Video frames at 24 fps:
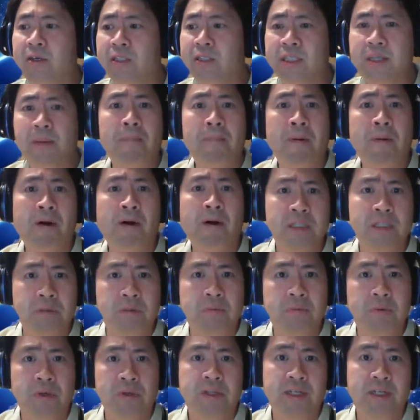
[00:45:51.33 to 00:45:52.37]
are some parts of the
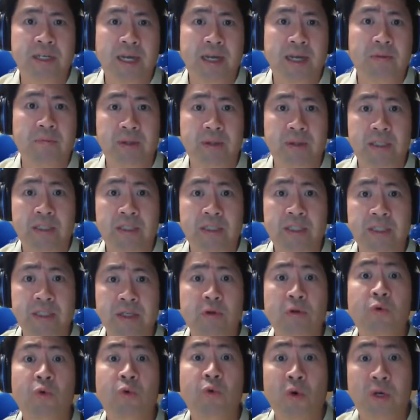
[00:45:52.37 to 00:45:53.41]
world today where they
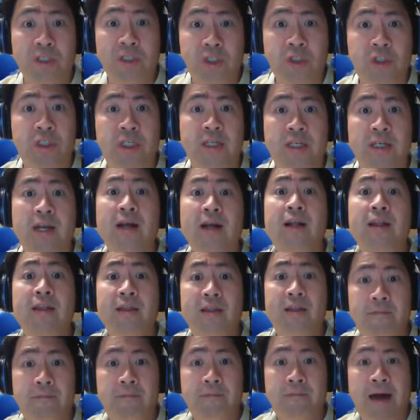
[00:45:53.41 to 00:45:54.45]
still question
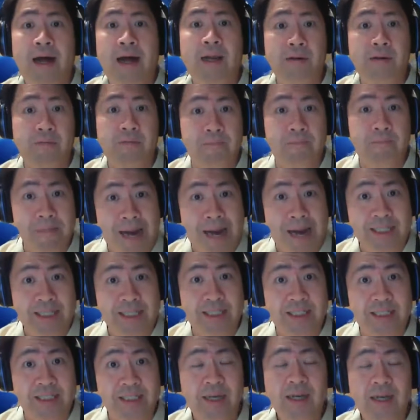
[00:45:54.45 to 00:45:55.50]
the value of
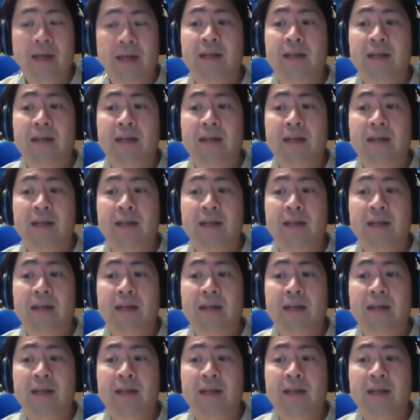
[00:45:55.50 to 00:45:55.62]
masks.